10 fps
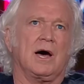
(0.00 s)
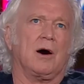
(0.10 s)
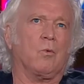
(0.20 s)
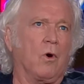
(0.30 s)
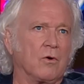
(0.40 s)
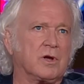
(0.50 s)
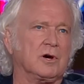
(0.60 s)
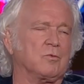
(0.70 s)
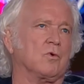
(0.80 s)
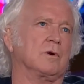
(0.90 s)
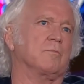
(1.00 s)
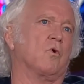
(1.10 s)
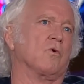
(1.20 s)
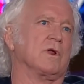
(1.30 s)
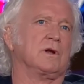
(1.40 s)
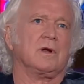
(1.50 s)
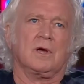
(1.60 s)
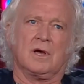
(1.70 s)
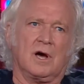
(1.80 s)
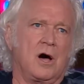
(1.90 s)
I woke up one morning
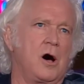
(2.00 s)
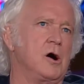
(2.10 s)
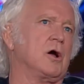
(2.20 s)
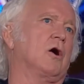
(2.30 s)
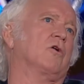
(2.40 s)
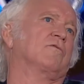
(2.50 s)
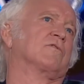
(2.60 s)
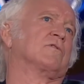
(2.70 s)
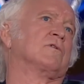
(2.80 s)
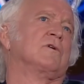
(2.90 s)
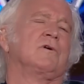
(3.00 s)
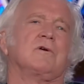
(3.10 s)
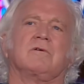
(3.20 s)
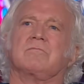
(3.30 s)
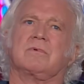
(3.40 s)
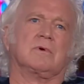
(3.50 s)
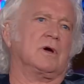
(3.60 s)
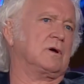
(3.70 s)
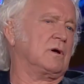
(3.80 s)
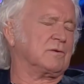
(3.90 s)
hungover,
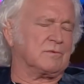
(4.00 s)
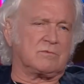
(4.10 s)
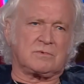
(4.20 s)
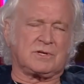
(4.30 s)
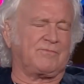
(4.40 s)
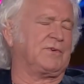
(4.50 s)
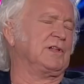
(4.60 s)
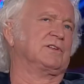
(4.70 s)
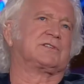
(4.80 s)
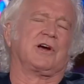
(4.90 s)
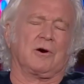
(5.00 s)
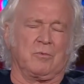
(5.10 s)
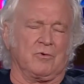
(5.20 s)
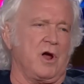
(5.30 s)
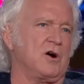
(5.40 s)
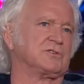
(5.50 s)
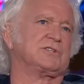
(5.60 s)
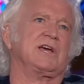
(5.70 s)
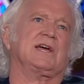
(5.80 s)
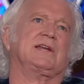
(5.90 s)
feeling terrible,
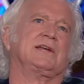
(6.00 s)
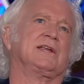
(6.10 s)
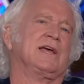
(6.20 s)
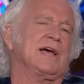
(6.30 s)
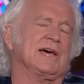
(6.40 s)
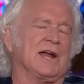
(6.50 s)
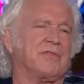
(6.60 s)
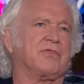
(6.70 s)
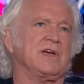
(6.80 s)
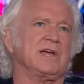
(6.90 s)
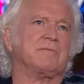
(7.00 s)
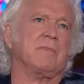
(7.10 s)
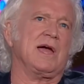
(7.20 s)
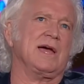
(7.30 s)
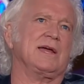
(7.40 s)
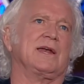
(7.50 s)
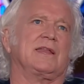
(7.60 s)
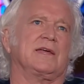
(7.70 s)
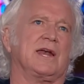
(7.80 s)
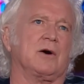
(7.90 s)
nauseated, and I think, man,
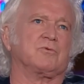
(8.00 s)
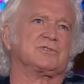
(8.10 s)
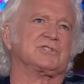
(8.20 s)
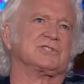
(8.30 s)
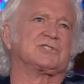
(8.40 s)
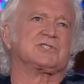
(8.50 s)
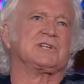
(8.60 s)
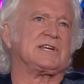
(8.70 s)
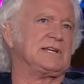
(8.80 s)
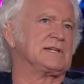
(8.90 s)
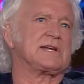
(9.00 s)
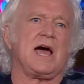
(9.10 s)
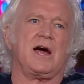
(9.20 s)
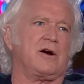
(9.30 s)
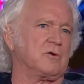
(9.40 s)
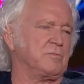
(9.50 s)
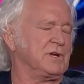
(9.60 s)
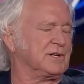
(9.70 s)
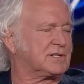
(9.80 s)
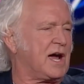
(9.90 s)
that I was just sick and tired of
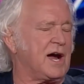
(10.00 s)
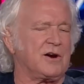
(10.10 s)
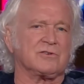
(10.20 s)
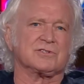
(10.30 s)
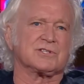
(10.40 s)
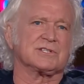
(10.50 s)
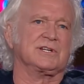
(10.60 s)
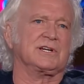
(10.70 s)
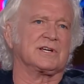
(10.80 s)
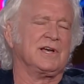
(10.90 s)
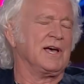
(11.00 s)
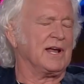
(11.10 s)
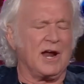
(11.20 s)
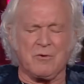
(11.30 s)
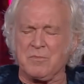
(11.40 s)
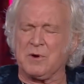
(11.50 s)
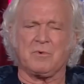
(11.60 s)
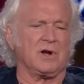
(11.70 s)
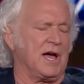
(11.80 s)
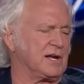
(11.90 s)
being tired and sick. And I
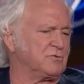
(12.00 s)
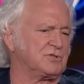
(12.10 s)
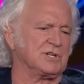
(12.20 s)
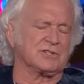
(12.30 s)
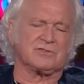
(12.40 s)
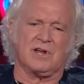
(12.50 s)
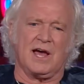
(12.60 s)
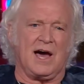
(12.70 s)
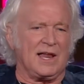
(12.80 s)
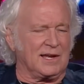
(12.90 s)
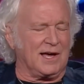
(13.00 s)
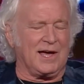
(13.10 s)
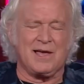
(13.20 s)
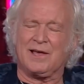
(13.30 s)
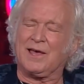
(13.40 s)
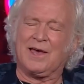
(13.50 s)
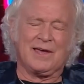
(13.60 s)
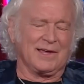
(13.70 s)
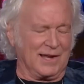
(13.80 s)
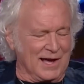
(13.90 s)
remember it like it was yesterday.
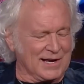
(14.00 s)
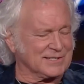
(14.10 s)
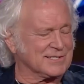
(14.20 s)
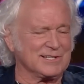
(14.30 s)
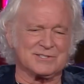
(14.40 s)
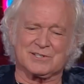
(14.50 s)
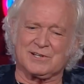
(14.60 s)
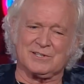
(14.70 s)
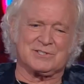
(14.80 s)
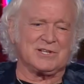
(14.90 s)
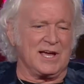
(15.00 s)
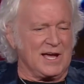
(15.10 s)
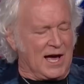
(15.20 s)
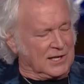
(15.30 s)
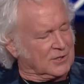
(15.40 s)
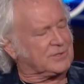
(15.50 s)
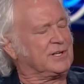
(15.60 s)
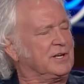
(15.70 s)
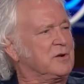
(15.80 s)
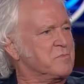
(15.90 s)
Like I said, it's a cliche. I looked
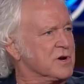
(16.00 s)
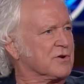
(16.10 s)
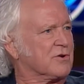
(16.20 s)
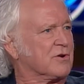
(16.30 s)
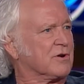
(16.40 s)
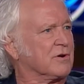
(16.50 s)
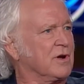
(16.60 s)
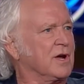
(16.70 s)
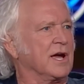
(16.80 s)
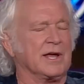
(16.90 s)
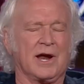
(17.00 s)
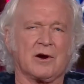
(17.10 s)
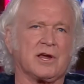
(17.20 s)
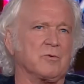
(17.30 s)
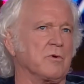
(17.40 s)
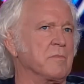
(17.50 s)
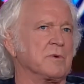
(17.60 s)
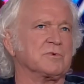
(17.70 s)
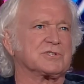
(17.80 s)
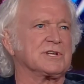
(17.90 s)
in the mirror, and I can
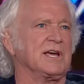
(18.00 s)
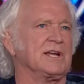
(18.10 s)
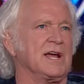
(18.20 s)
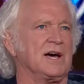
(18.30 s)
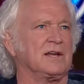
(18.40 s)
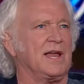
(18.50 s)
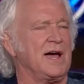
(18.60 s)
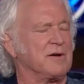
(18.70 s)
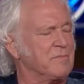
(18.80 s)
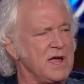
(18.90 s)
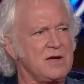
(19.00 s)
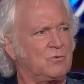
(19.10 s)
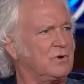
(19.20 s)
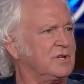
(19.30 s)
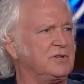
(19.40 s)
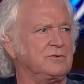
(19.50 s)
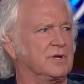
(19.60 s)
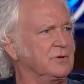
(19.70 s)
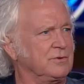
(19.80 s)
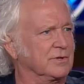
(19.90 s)
remember saying out loud, man, what are you
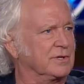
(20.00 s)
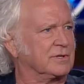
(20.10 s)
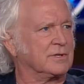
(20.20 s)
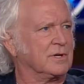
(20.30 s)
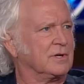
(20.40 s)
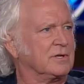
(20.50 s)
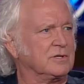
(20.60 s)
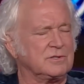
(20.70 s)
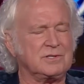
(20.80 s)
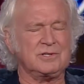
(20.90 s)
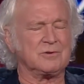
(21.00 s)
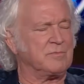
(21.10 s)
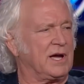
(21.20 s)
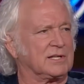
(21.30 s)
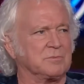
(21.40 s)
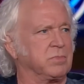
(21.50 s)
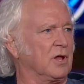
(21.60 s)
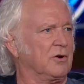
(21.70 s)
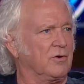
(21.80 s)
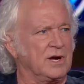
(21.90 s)
doing? Mm. You're about to blow